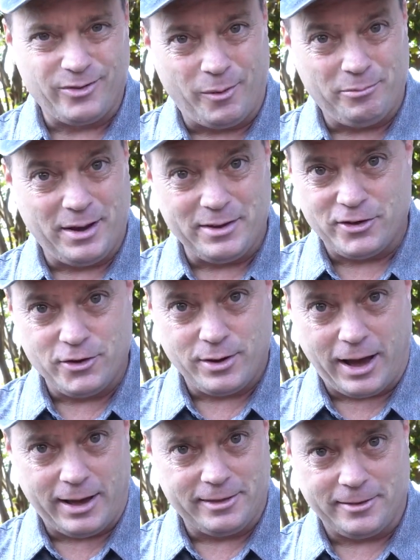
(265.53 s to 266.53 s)
So I'll probably see you
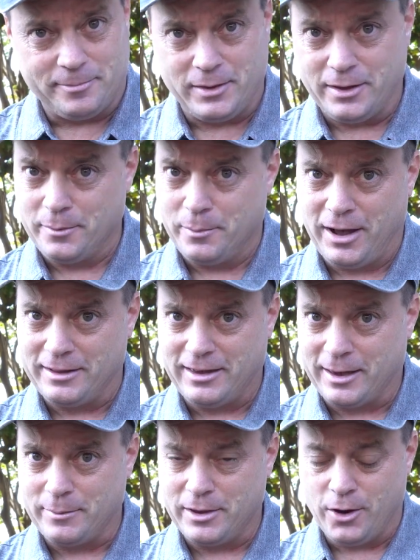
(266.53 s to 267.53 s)
guys, and it'll probably
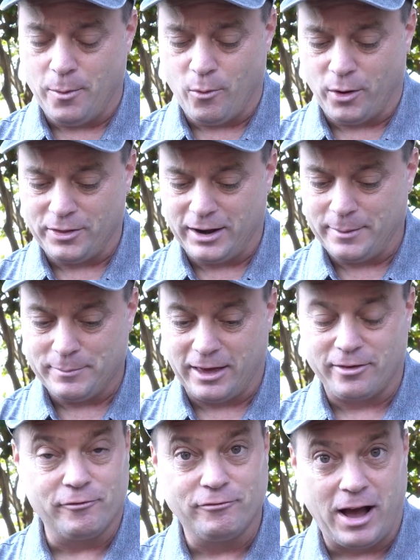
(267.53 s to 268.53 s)
take me no more than, I'm
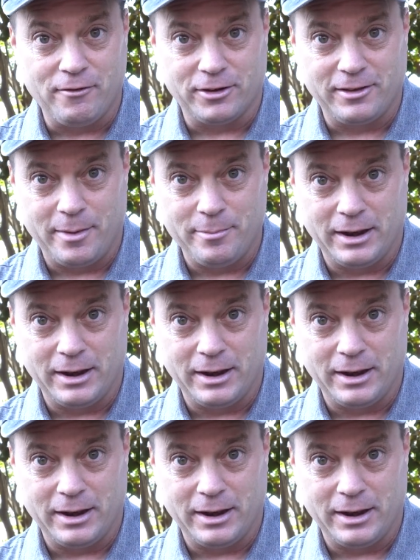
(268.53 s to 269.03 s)
guessing, 5 or 10